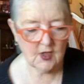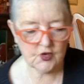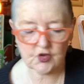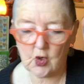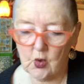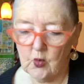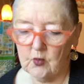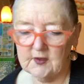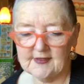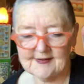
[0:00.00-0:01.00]
So
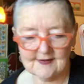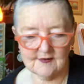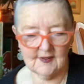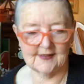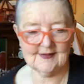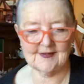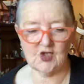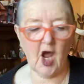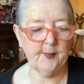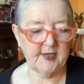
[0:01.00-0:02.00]
let's
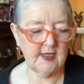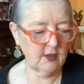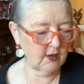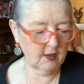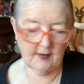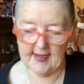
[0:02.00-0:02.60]
stop here